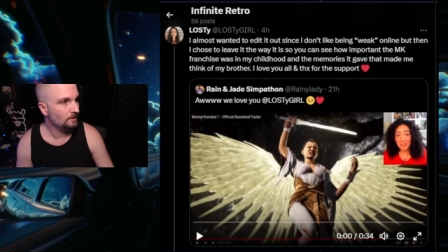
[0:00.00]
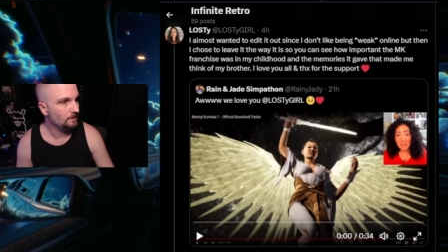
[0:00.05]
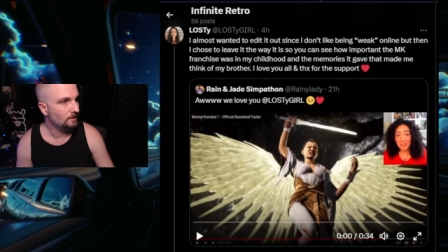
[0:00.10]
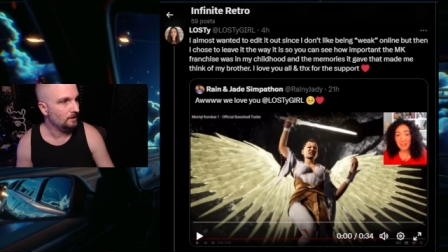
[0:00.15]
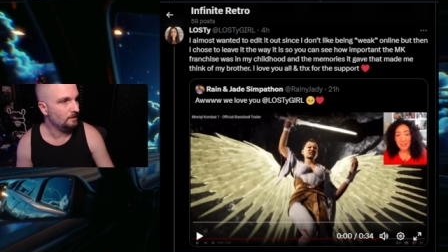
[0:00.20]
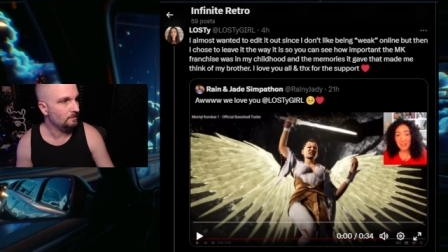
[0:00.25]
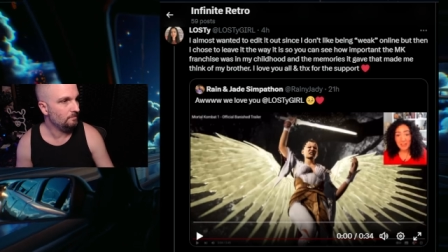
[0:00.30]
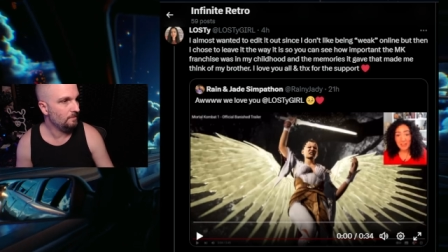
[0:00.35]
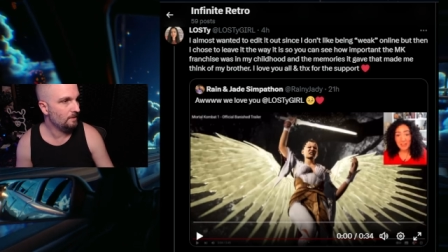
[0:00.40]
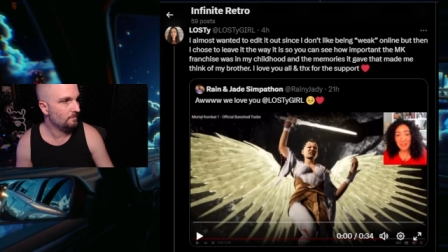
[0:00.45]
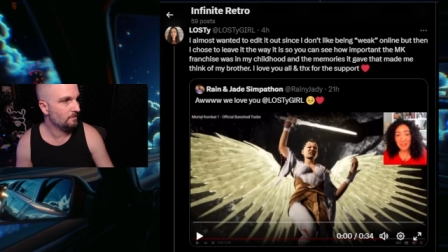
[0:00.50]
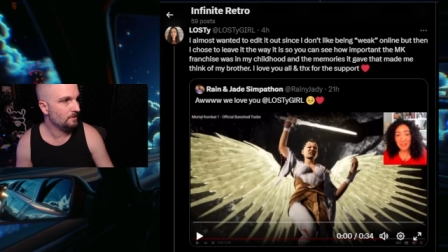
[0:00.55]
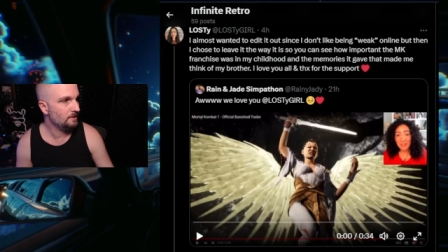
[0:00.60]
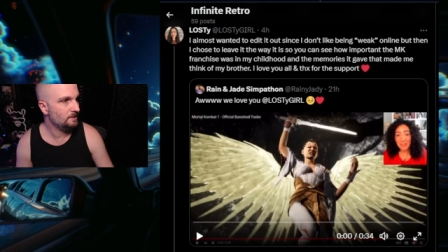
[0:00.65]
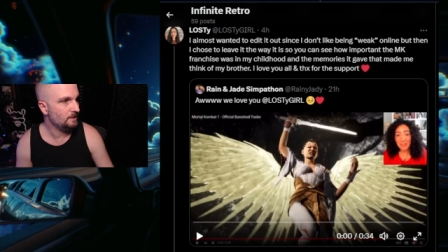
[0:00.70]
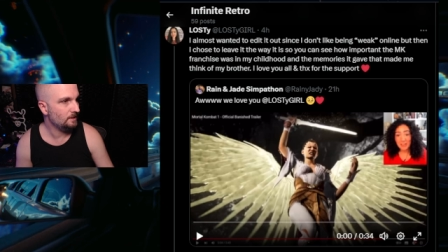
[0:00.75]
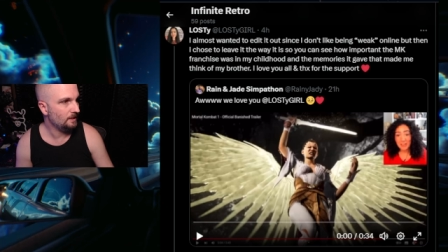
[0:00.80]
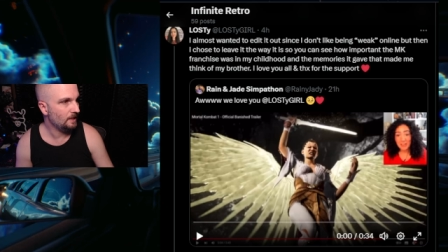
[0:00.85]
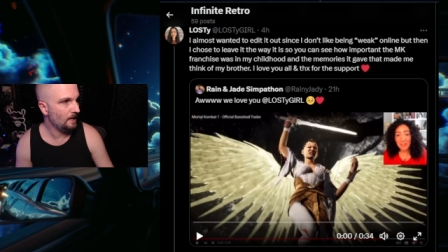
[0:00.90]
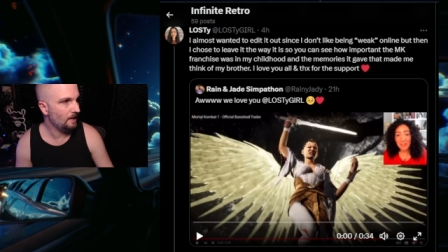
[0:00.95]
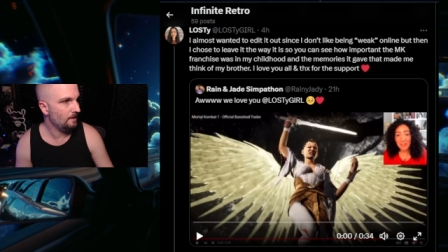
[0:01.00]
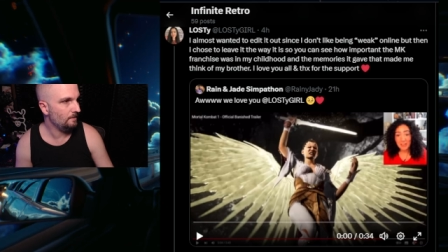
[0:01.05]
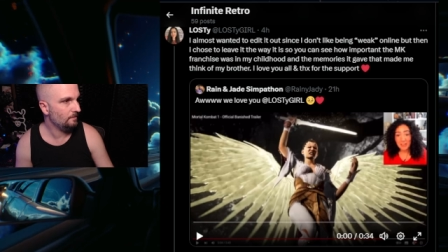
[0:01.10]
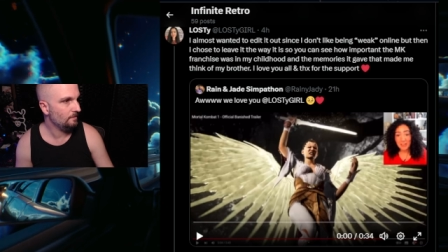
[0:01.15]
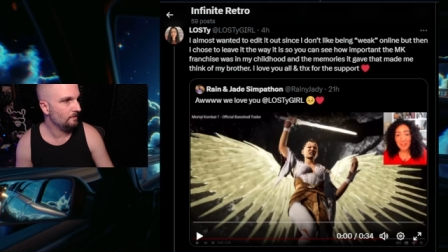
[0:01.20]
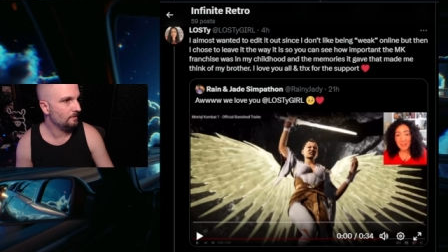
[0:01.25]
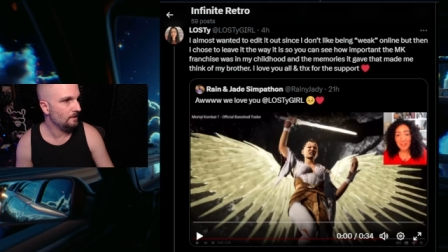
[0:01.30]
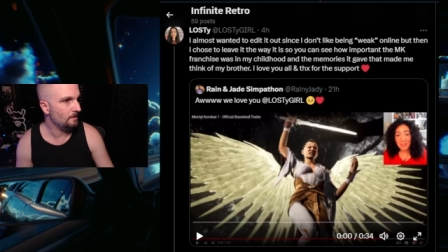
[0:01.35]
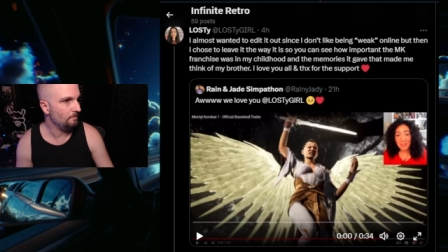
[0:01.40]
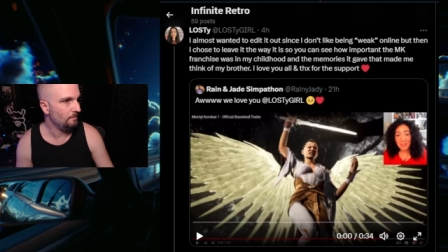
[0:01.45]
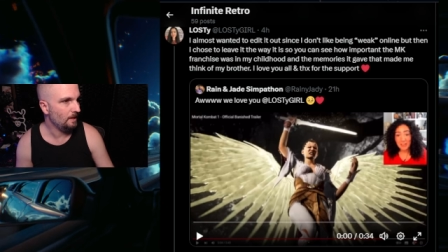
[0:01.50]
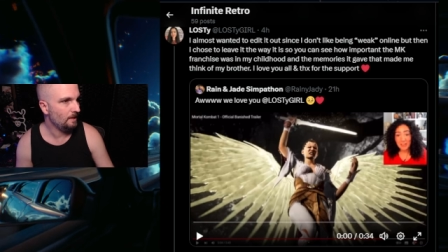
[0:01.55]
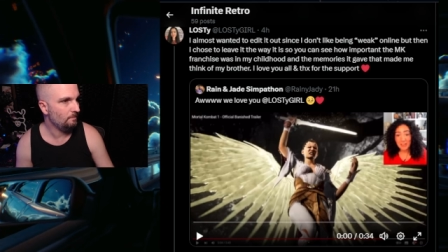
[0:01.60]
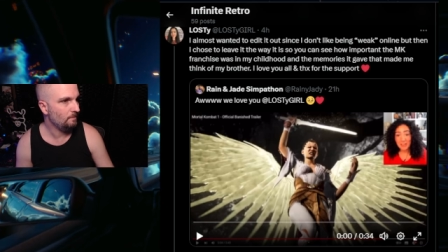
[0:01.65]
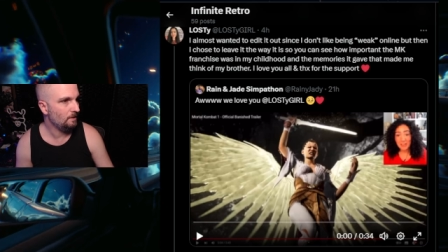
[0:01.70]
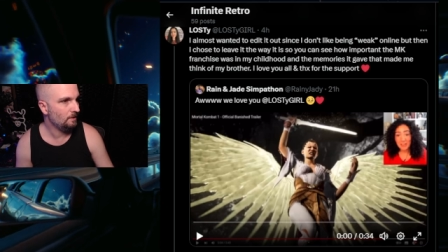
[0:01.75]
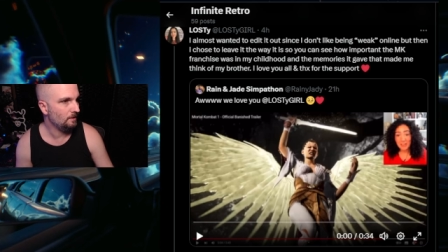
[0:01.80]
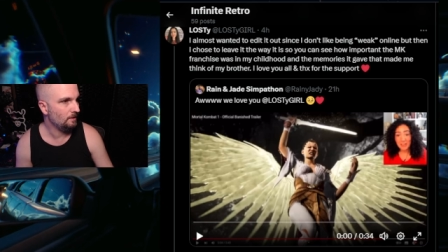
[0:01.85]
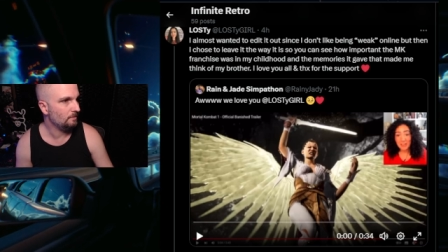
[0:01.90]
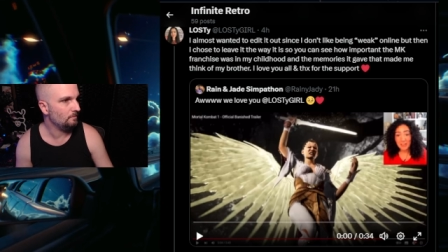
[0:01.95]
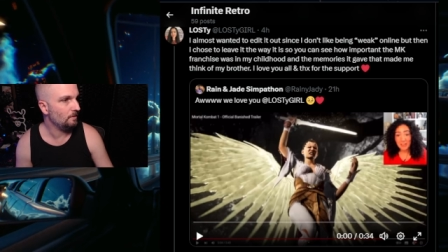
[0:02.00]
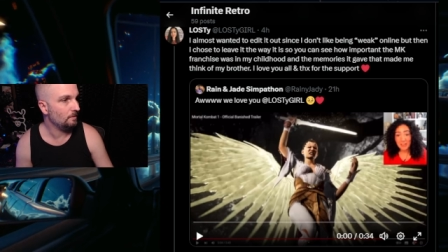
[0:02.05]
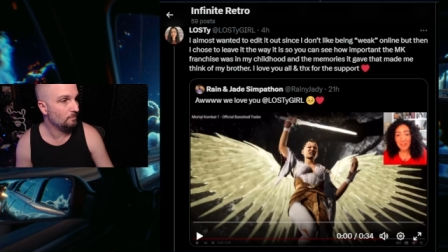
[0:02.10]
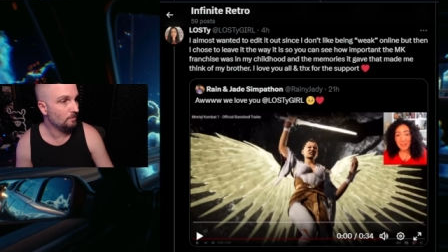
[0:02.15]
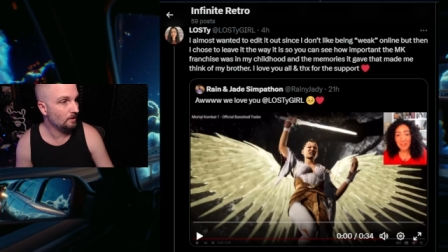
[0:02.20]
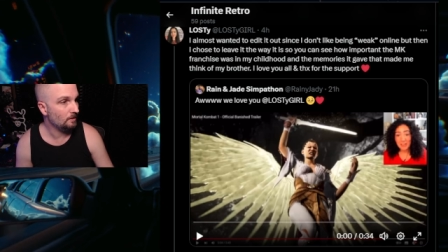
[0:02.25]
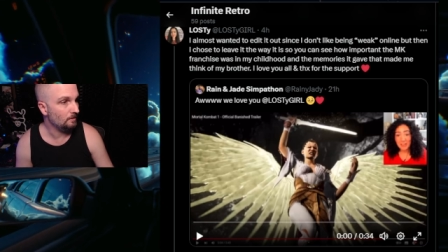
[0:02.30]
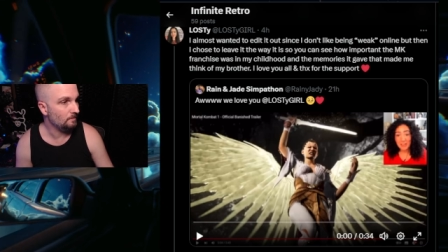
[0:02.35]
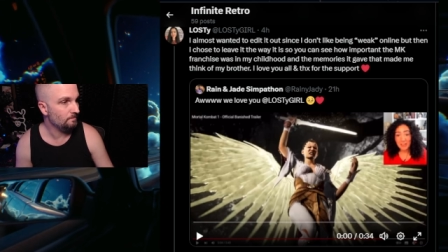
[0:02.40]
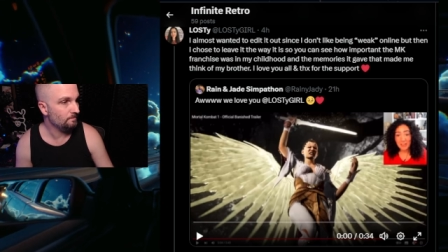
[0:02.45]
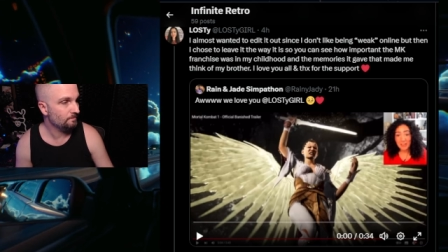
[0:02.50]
and the memories it gave that made me think of my brother.